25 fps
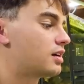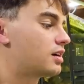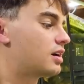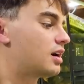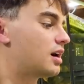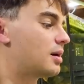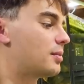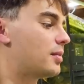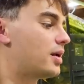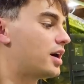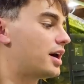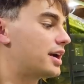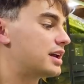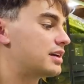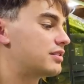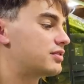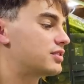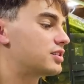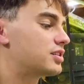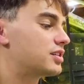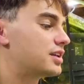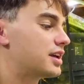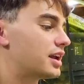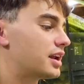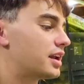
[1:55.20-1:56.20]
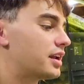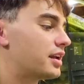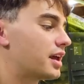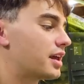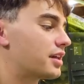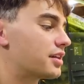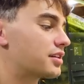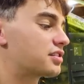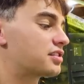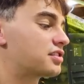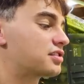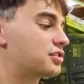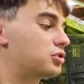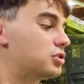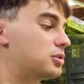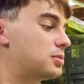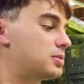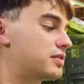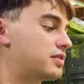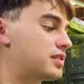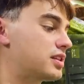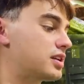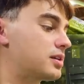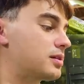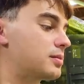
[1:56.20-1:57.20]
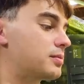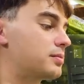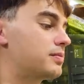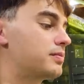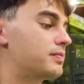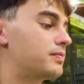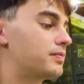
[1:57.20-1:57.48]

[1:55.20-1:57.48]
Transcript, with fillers: I might even get another scoop of them